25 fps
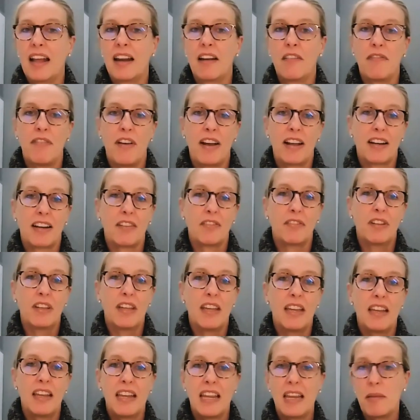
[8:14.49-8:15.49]
and
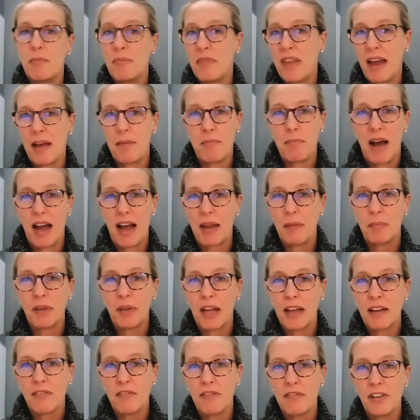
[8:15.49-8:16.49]
effectively keep that
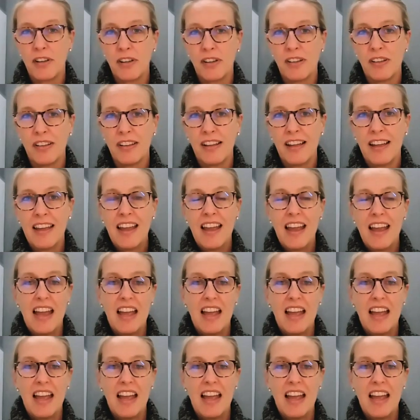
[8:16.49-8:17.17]
pipeline full